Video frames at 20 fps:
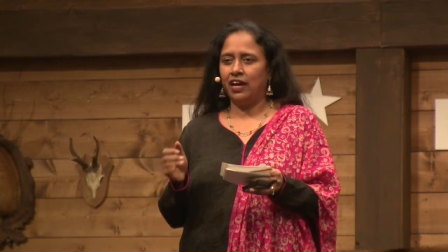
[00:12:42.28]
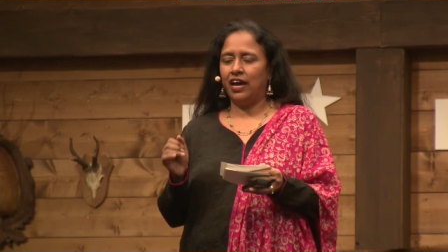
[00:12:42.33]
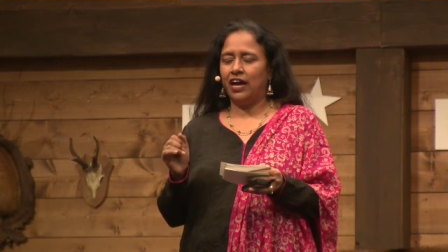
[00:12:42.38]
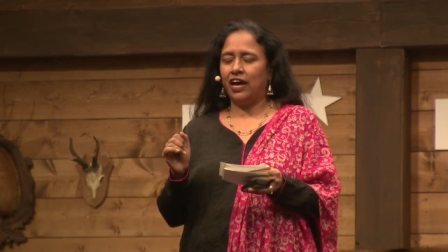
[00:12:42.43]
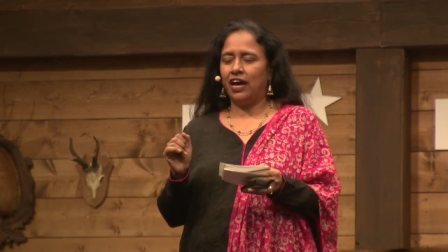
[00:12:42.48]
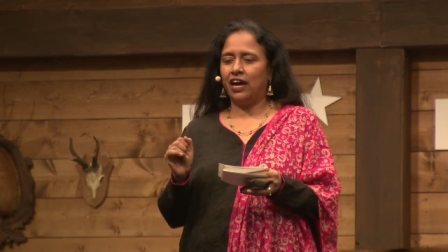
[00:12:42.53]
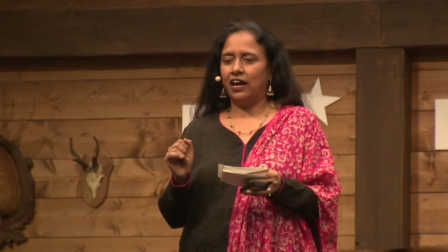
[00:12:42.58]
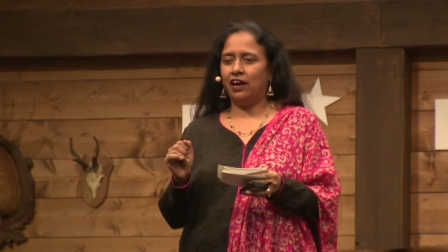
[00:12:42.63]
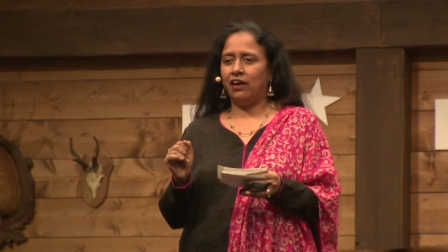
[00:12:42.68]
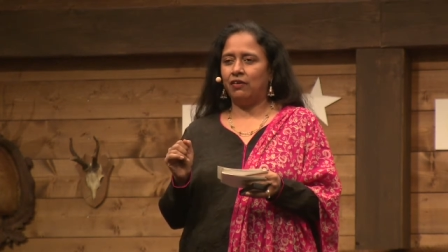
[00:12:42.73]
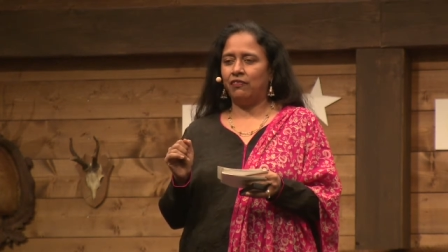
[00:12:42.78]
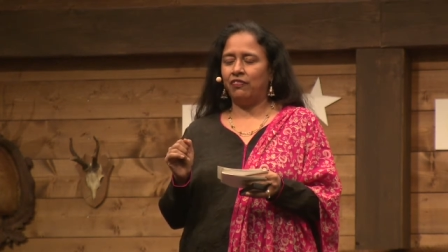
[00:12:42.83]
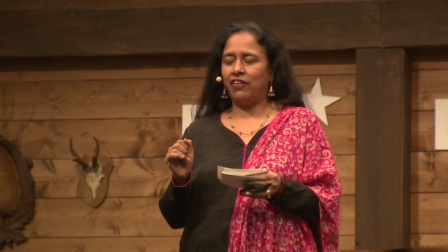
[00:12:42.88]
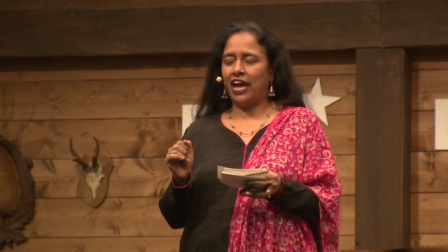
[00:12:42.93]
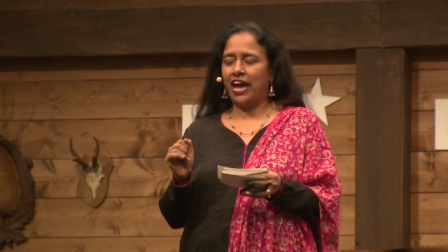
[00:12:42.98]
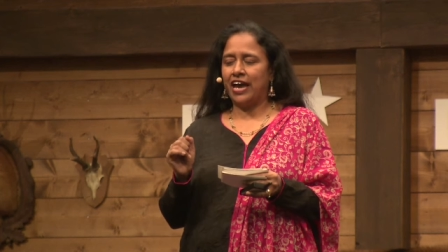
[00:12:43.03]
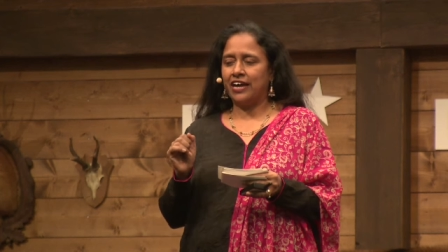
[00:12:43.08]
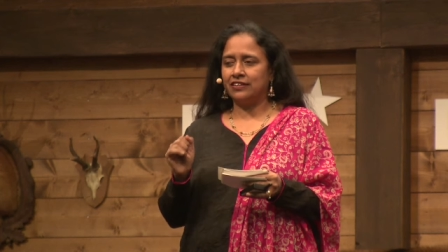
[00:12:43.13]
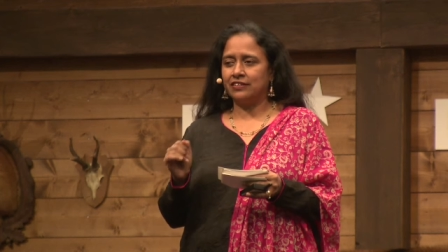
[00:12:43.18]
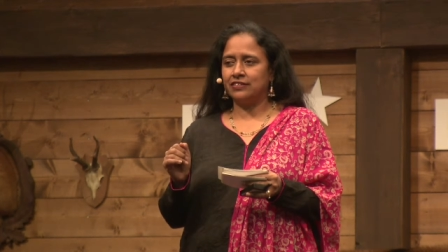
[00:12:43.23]
uh,
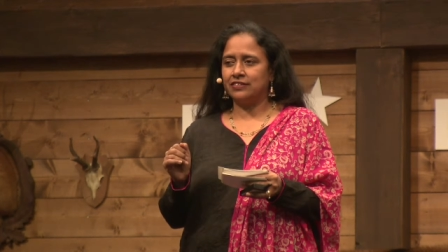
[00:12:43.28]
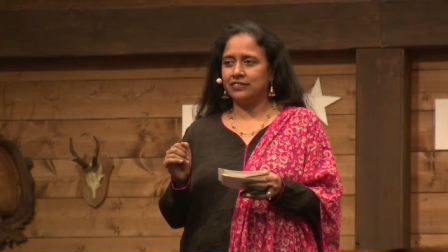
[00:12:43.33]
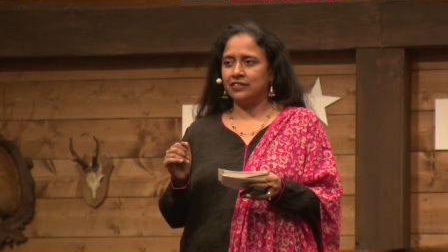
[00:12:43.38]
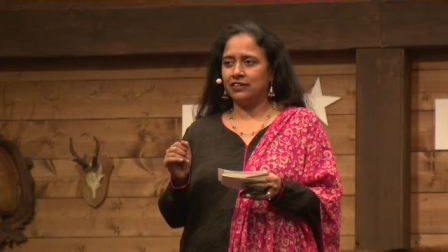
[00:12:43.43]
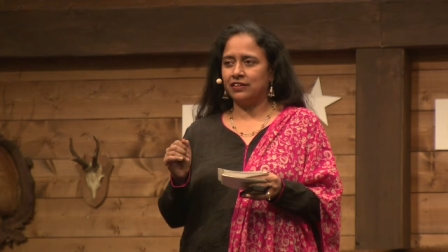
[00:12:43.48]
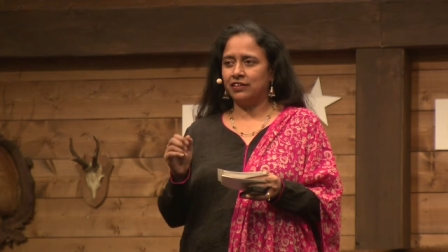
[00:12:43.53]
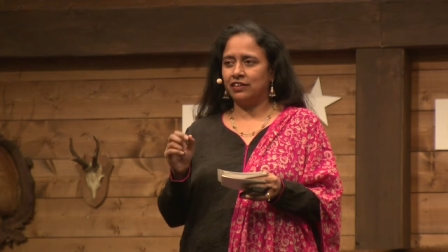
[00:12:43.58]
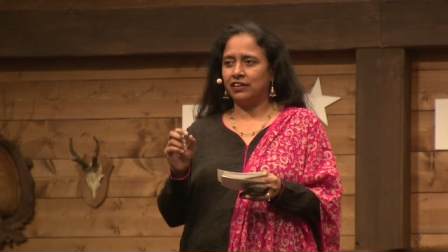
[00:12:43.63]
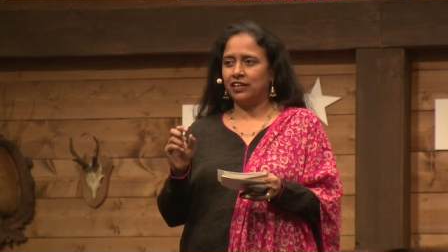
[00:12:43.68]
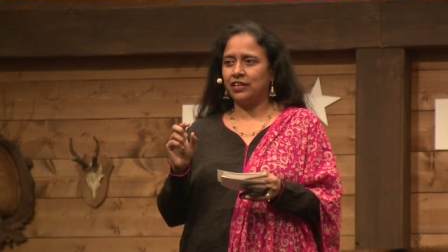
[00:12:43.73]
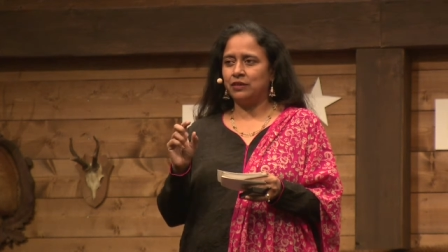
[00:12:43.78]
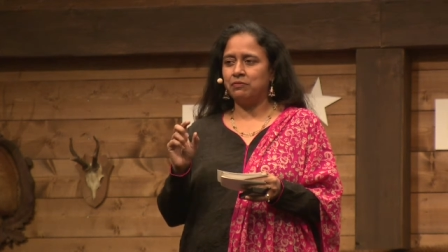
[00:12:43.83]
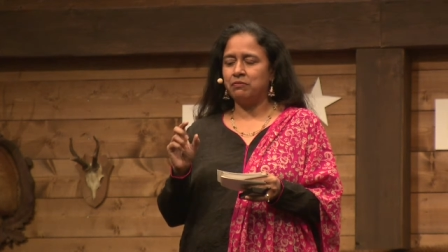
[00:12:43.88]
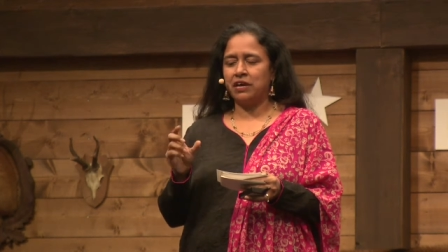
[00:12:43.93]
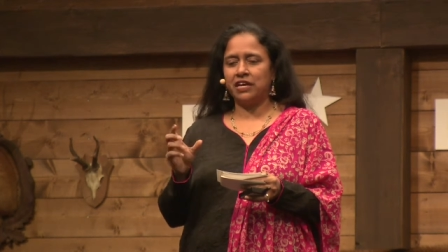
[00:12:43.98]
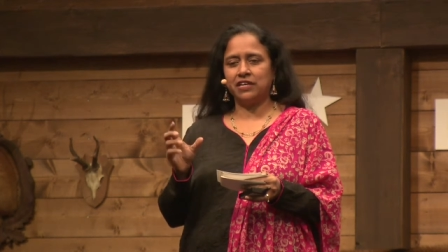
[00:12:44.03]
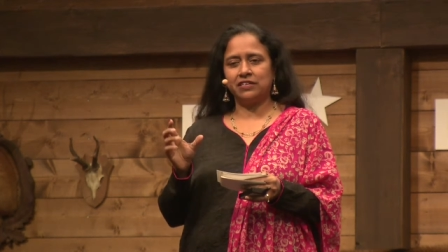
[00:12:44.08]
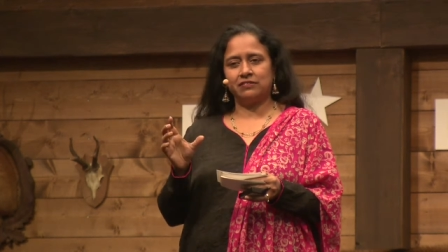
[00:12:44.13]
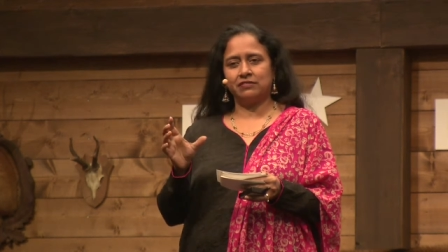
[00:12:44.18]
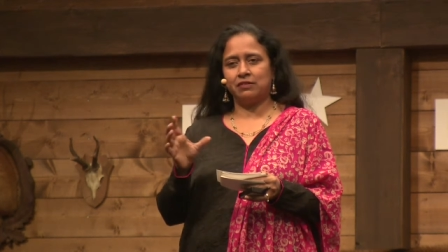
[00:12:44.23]
and uh, it
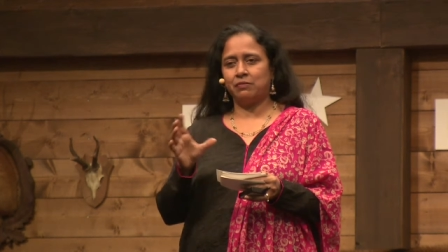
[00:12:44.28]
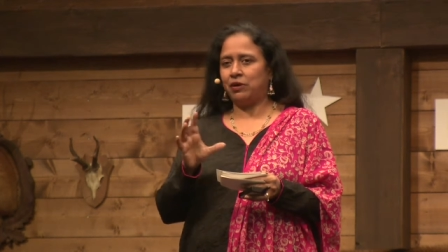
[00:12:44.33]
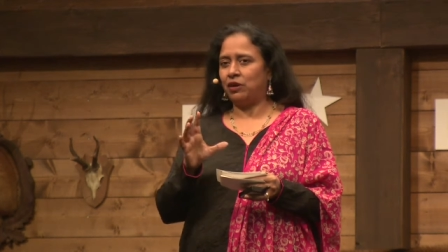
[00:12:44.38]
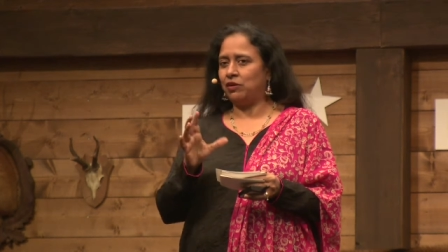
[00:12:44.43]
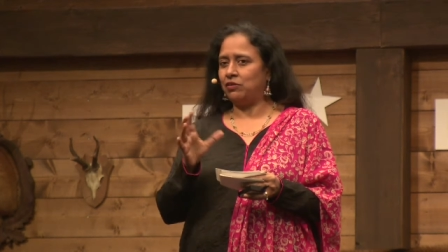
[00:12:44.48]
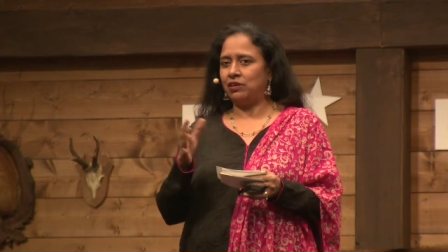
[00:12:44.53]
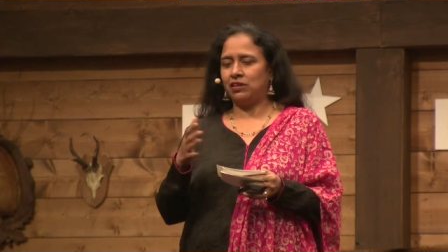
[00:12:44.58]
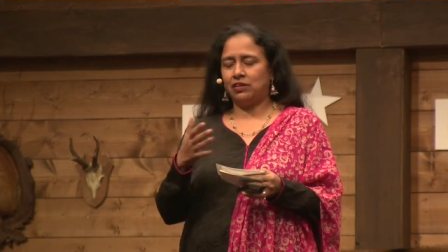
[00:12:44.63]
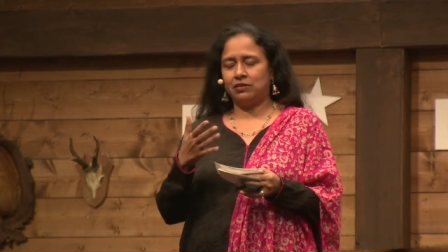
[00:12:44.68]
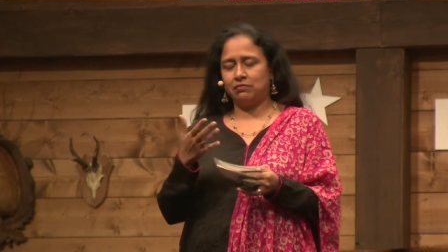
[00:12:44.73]
makes about it,